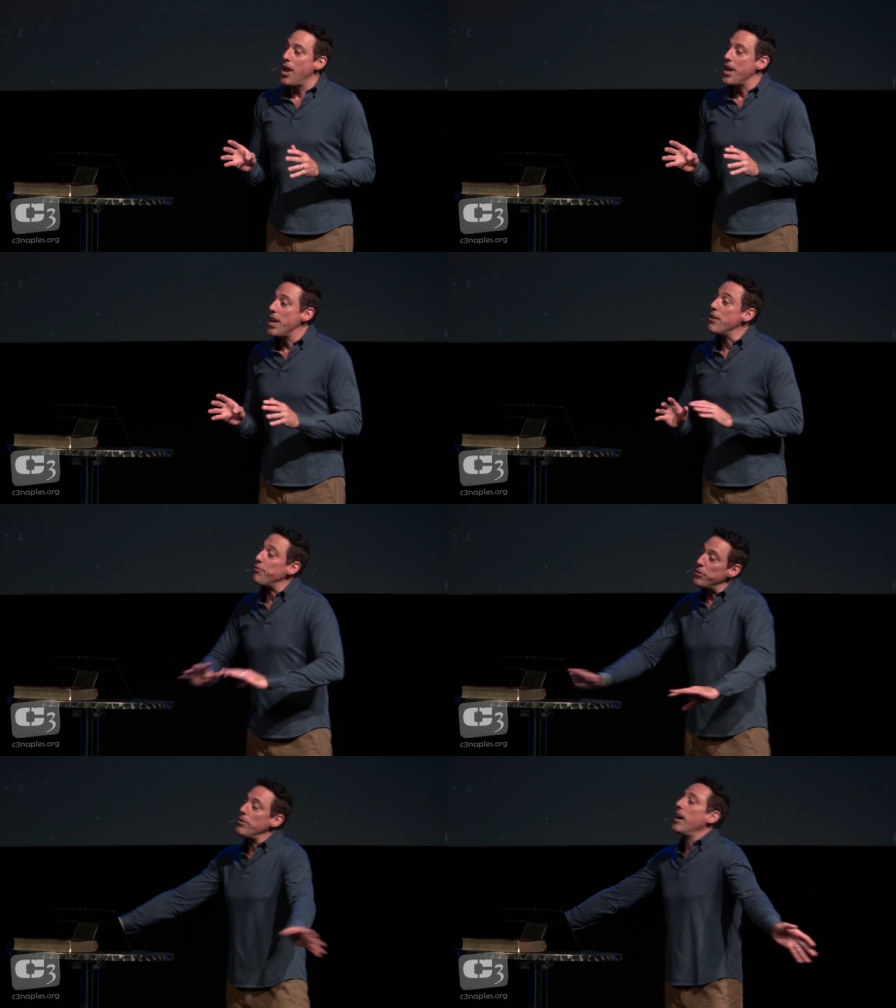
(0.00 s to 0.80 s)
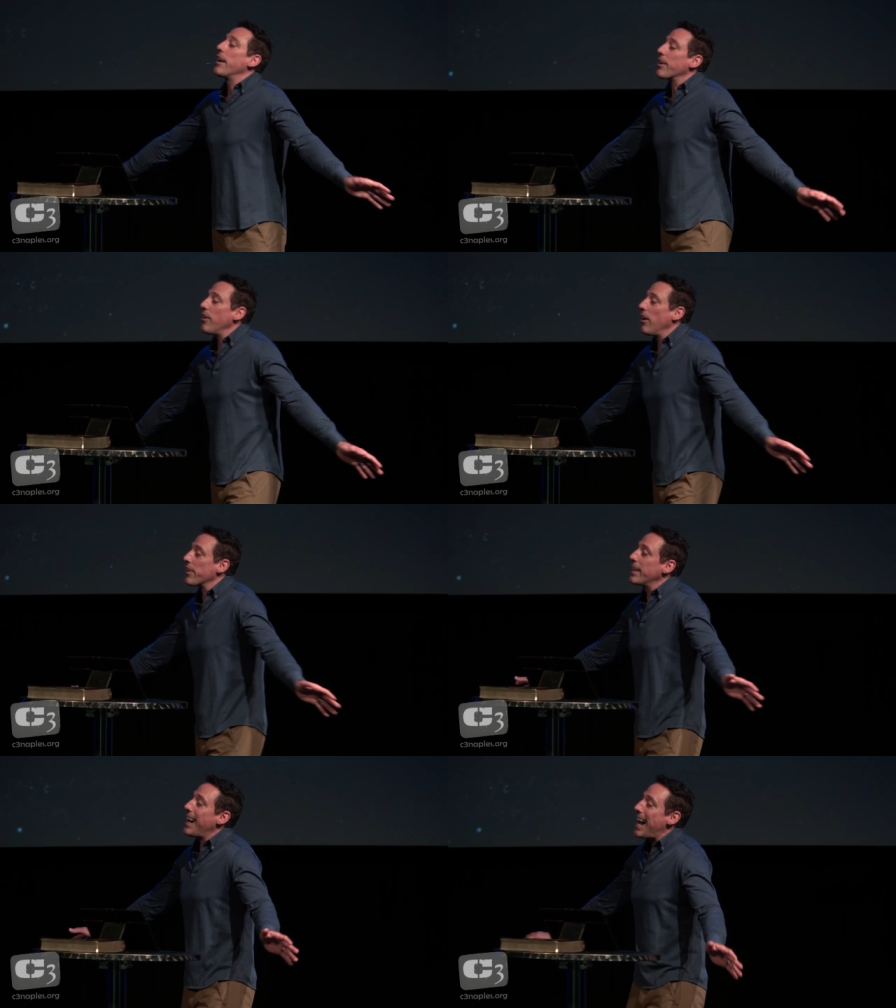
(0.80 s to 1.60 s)
If you got to call the
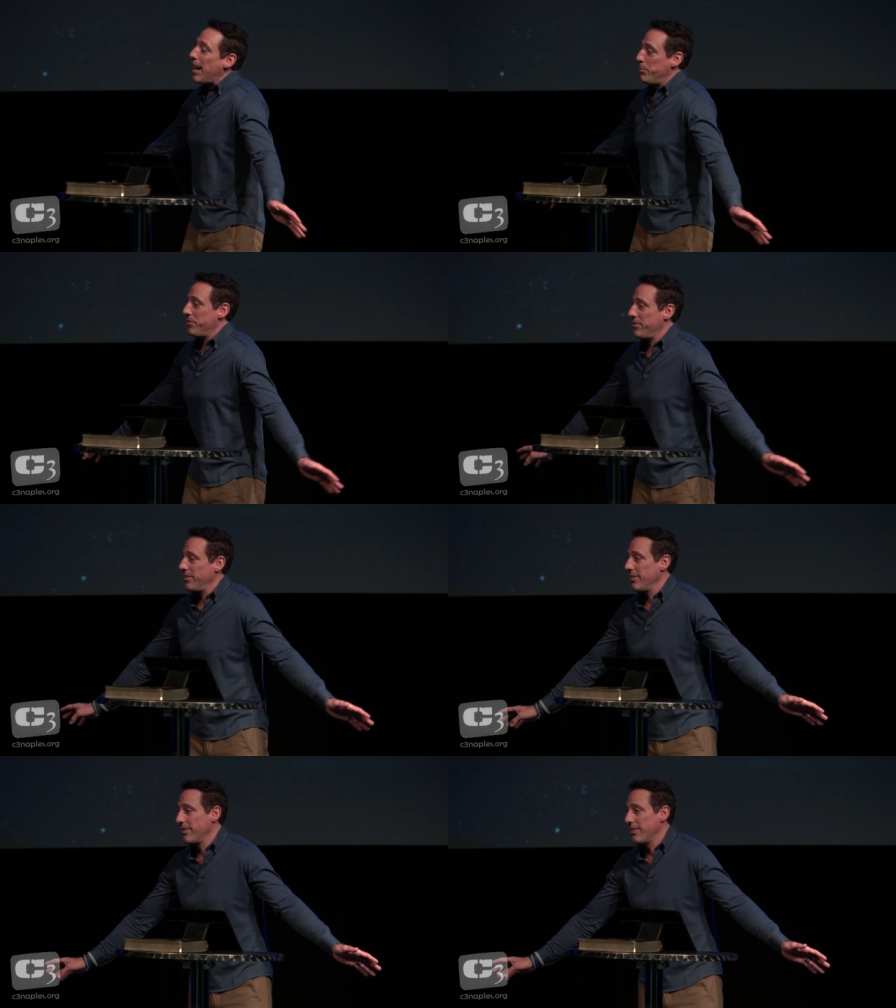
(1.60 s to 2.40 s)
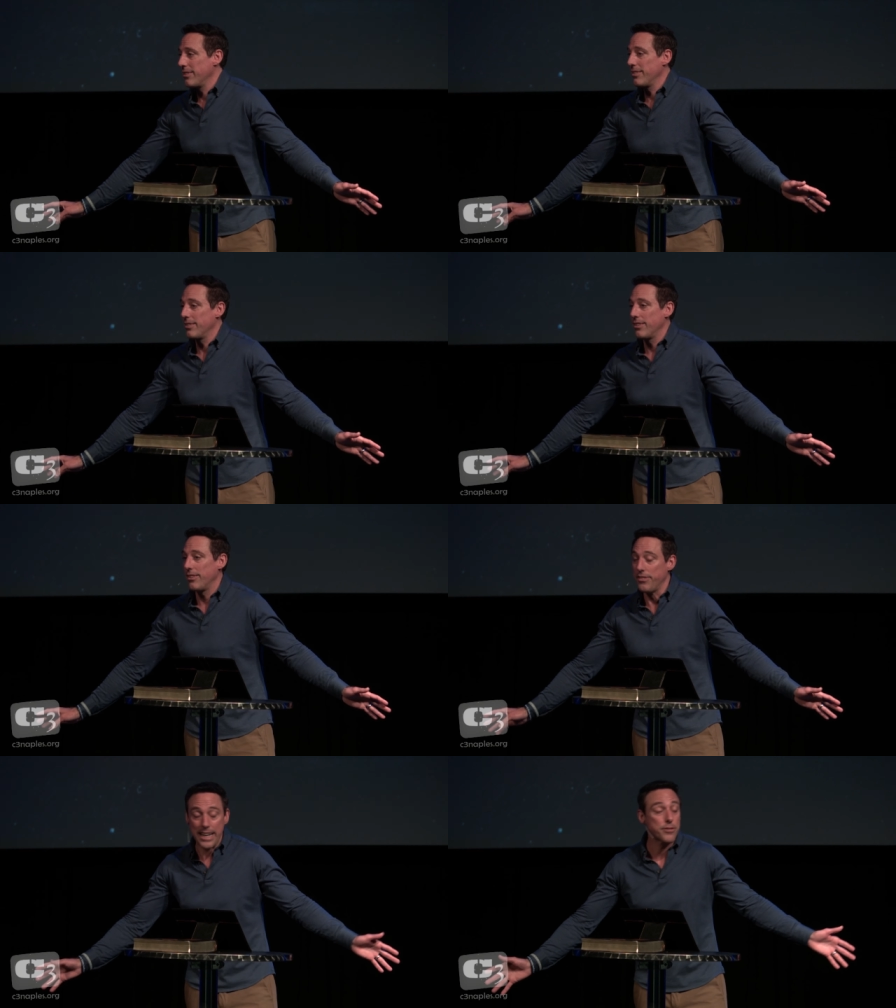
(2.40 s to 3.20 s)
cops,
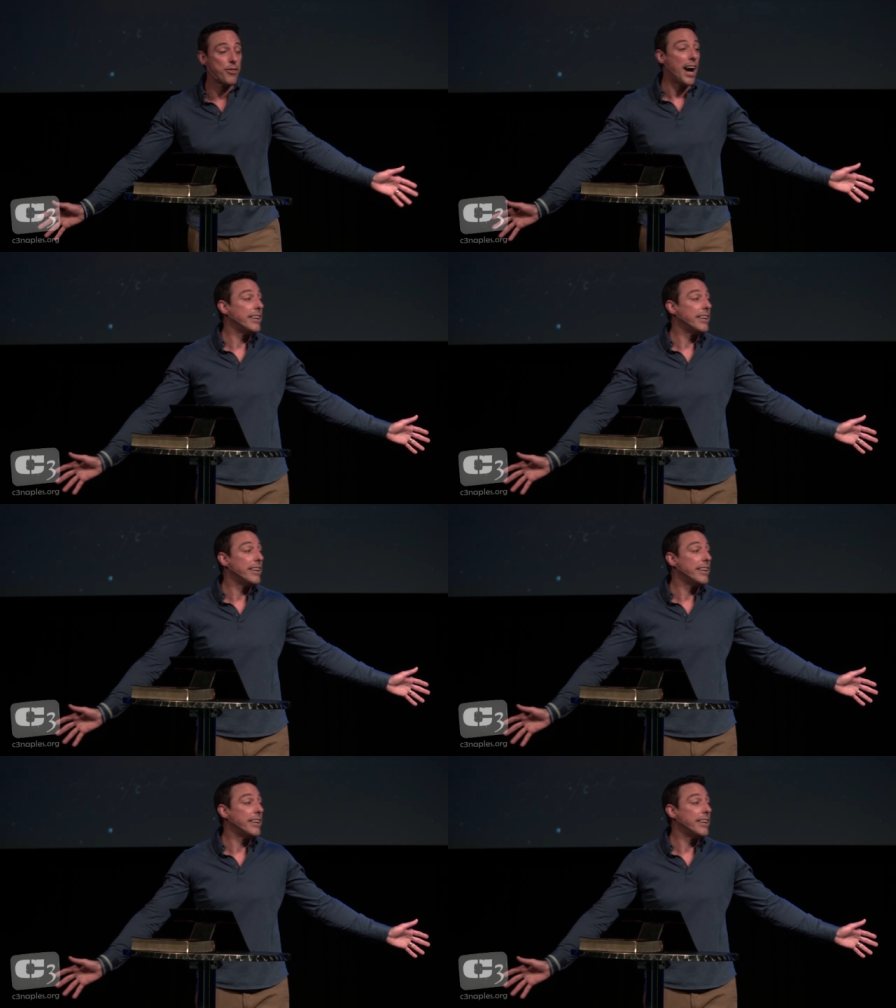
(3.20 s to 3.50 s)
that's fine.